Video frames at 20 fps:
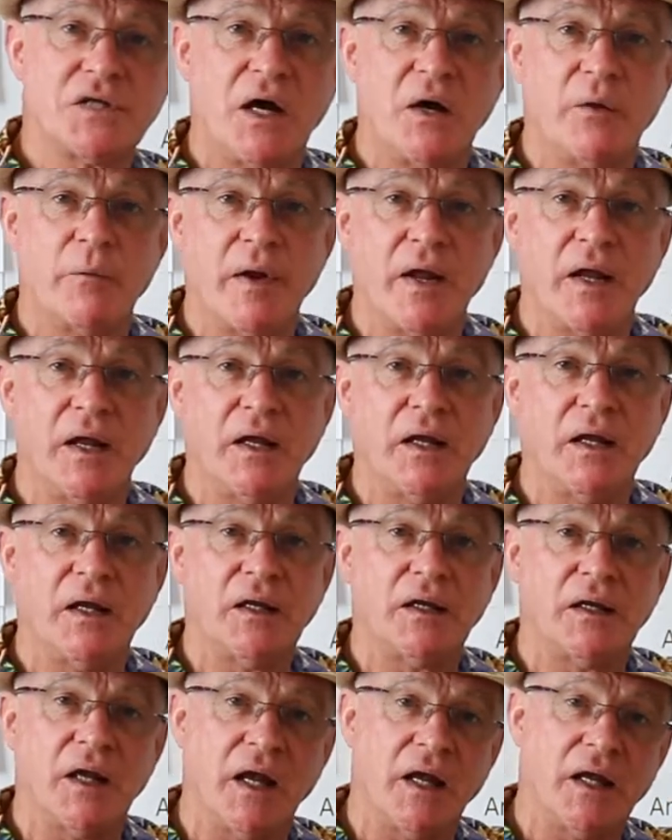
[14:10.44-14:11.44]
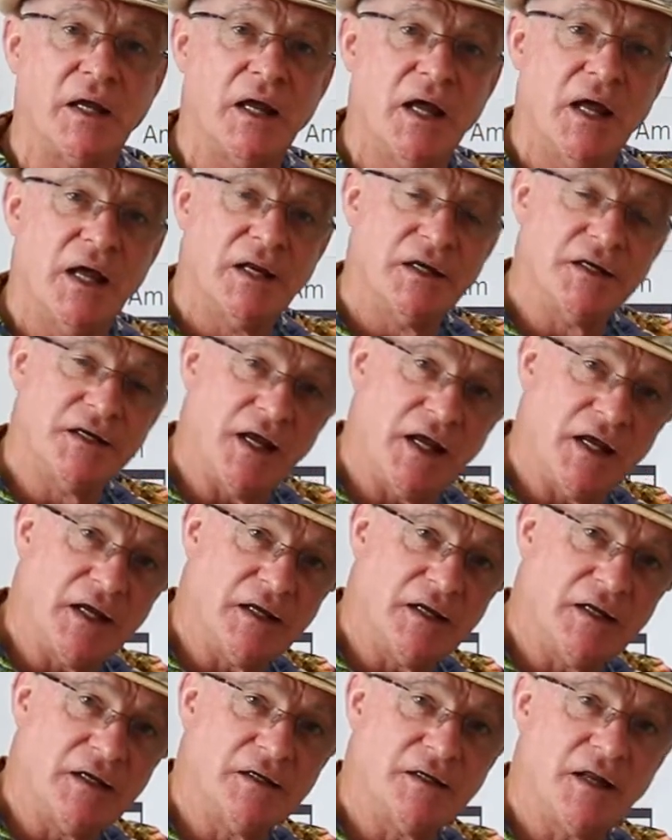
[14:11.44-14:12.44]
ringing,
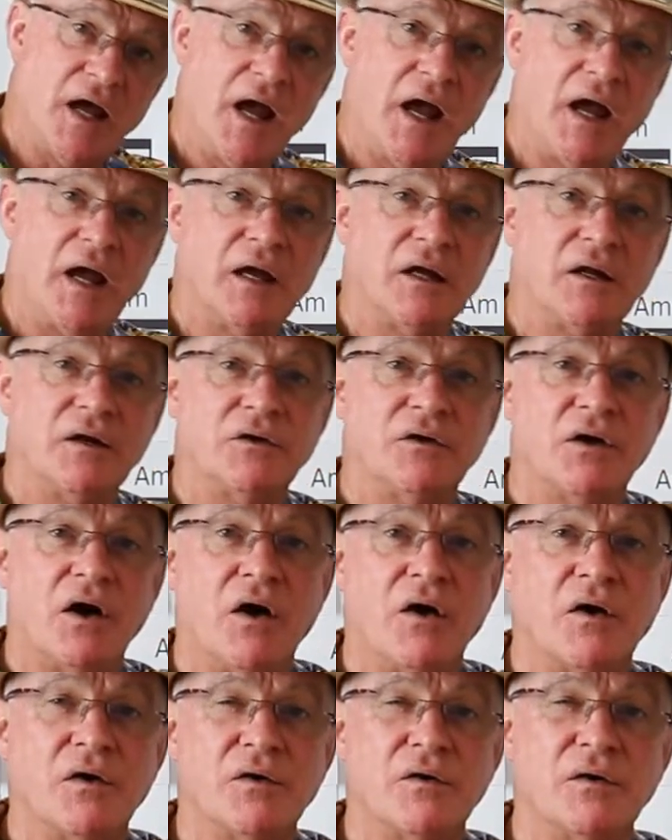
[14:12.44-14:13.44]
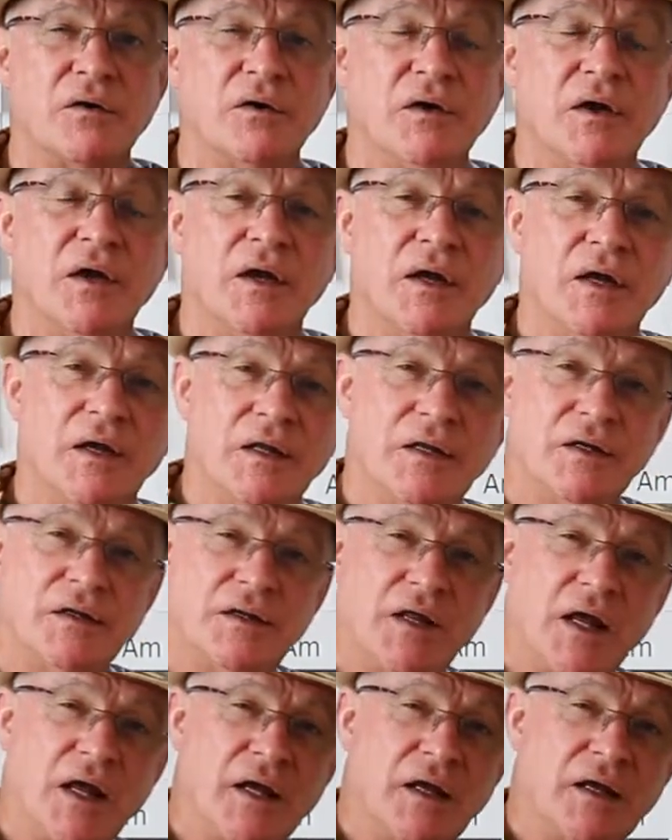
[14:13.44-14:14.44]
ding dang dong,
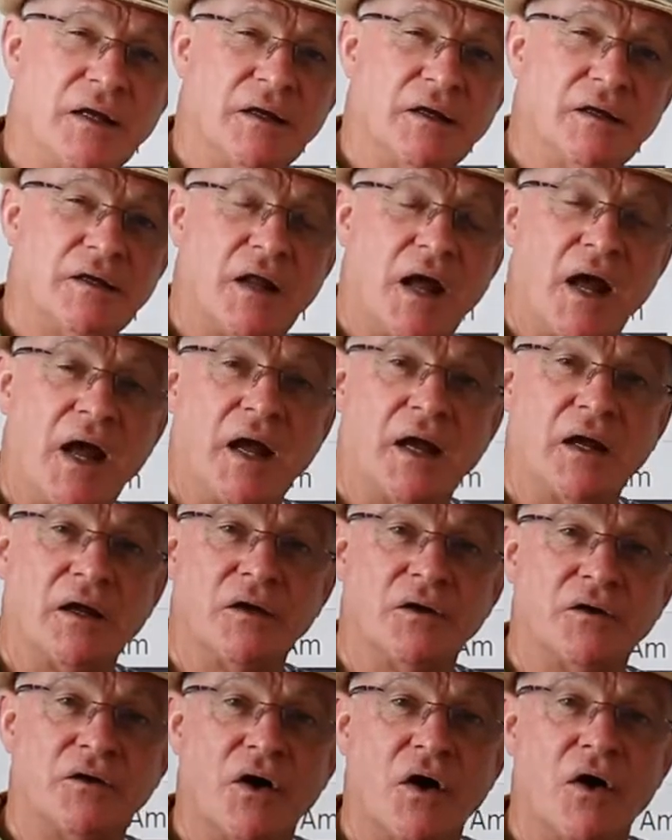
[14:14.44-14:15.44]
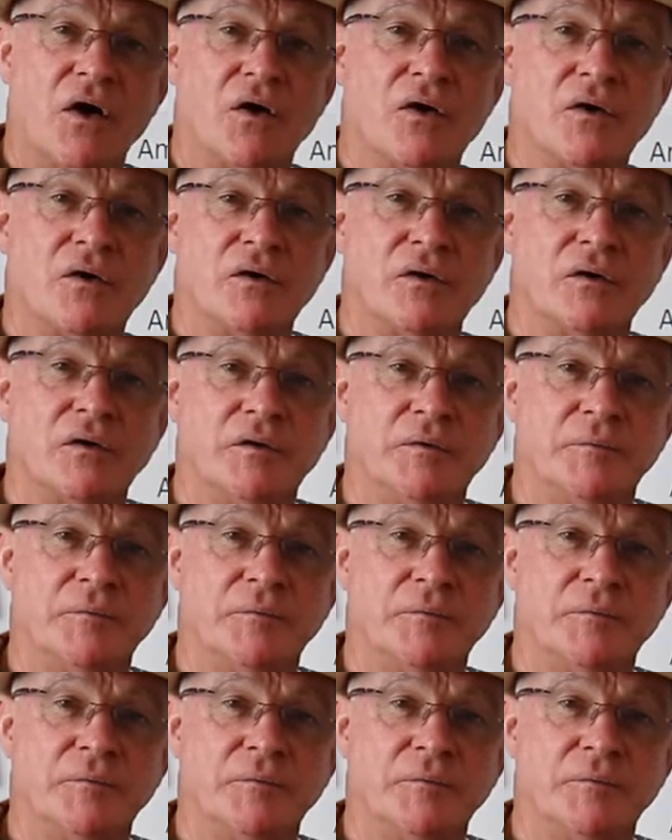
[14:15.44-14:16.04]
ding dang dong.